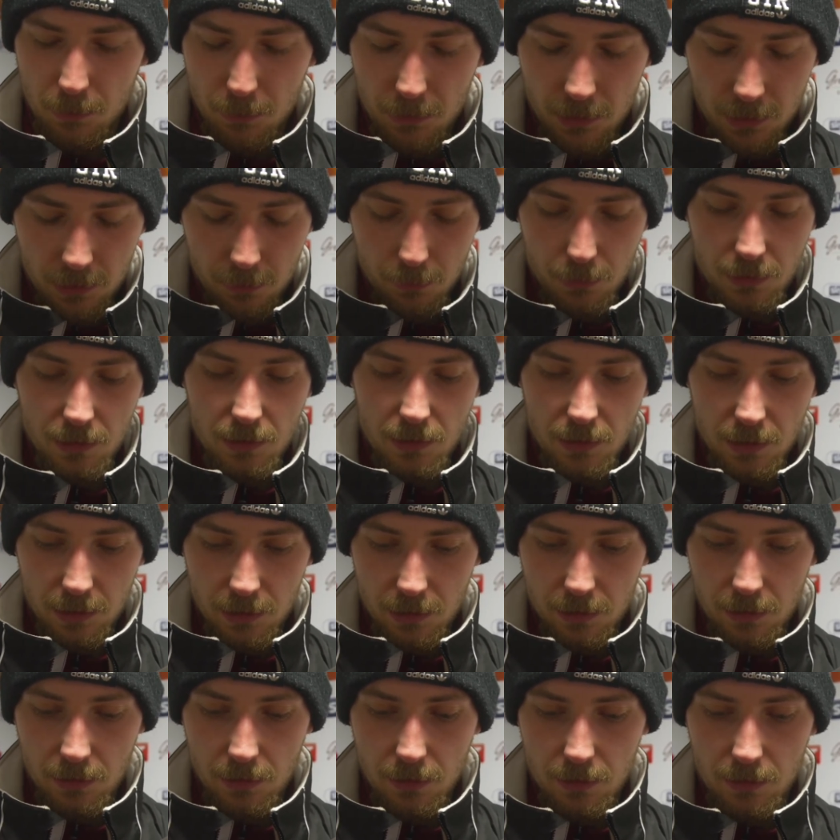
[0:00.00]
little bit
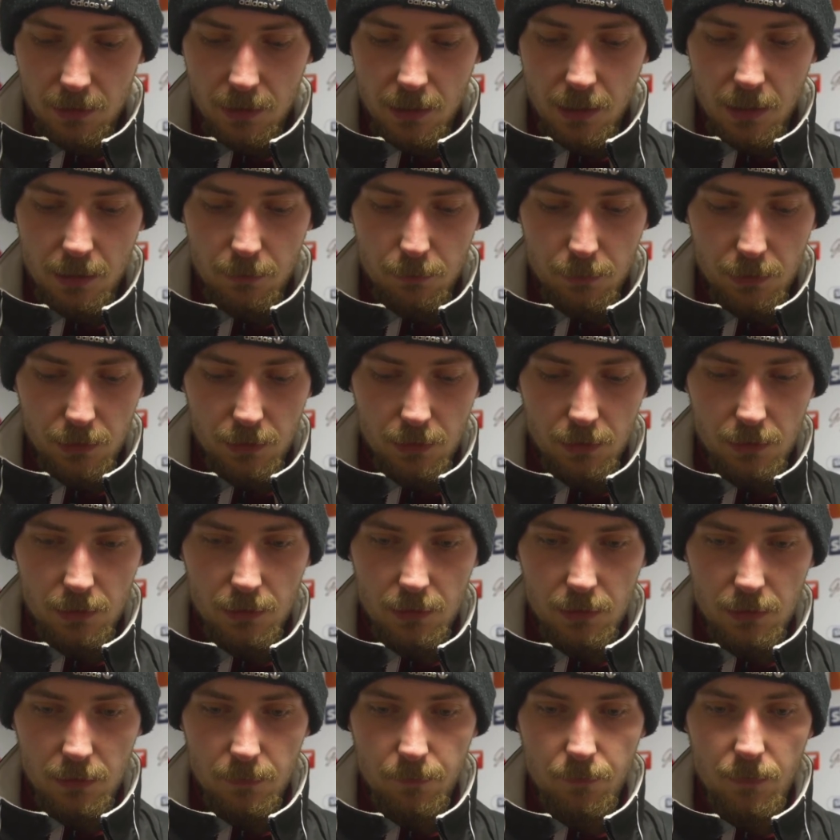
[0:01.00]
sad
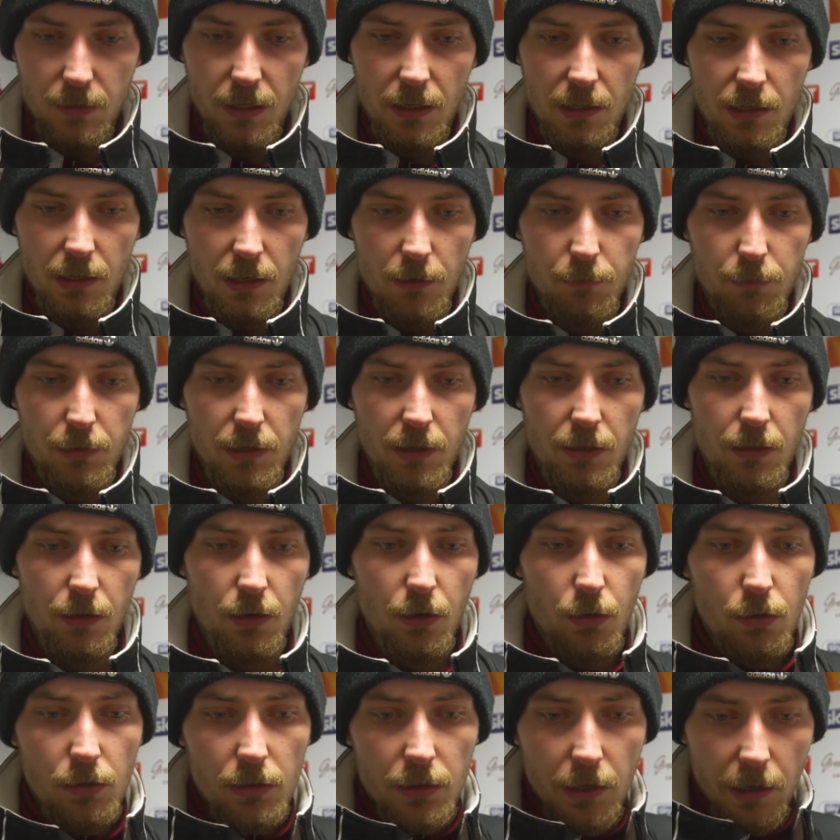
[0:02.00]
because I can't play the
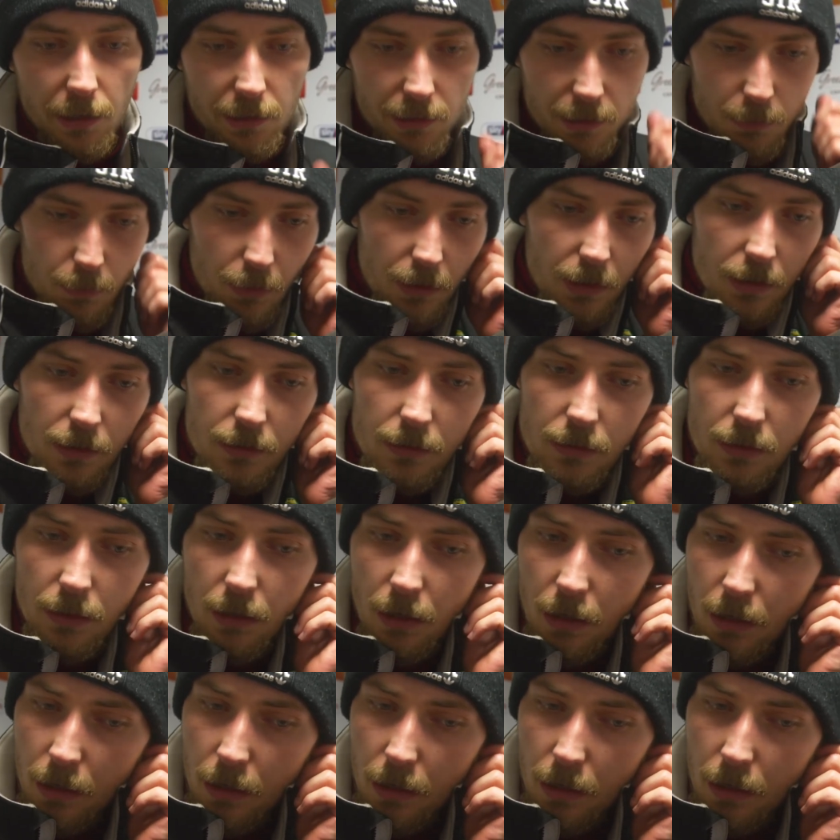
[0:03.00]
whole 90 minutes